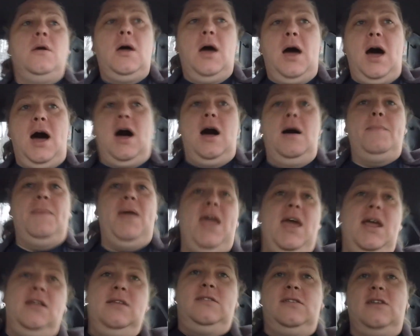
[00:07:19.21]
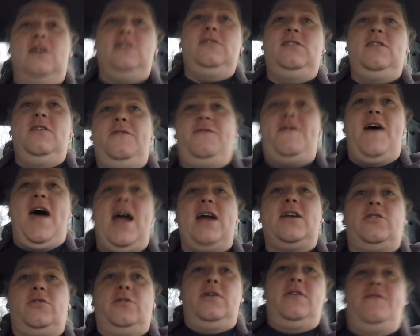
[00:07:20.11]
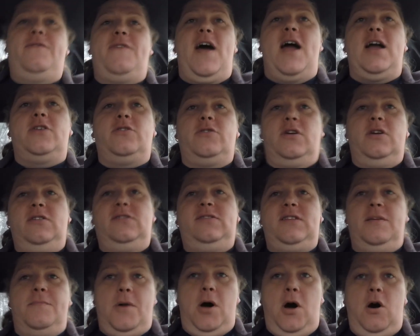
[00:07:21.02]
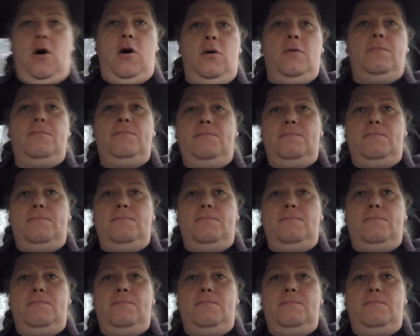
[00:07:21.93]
And it's also factory. Factory is the Mahal